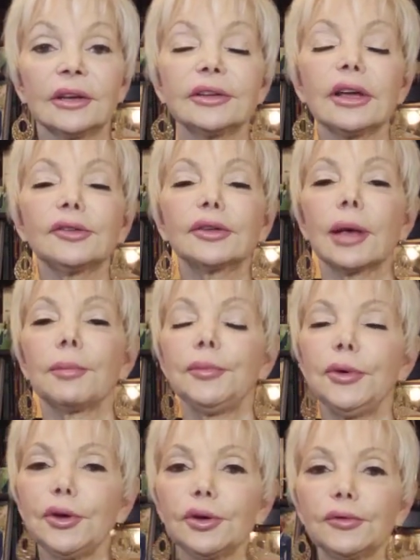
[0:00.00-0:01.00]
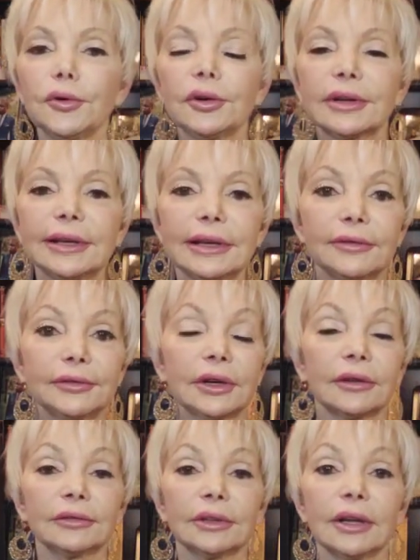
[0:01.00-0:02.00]
just a beautiful gift
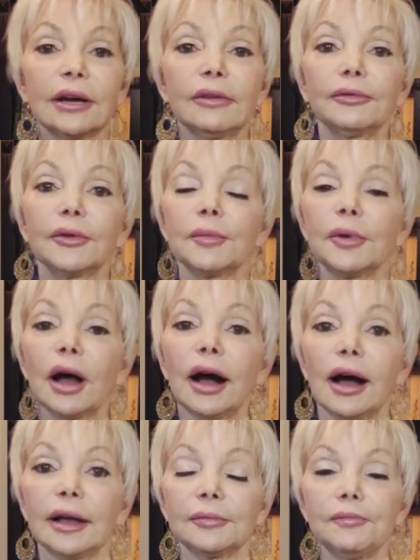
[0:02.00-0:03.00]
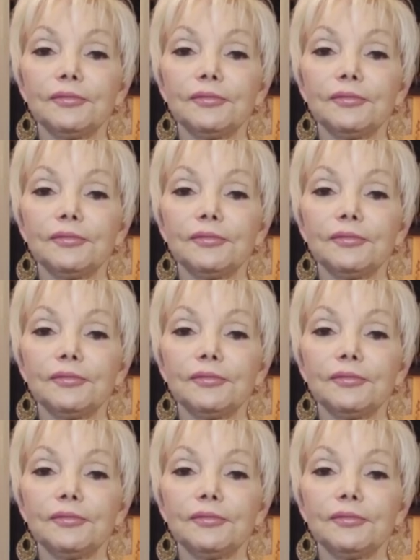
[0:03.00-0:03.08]
of love from God.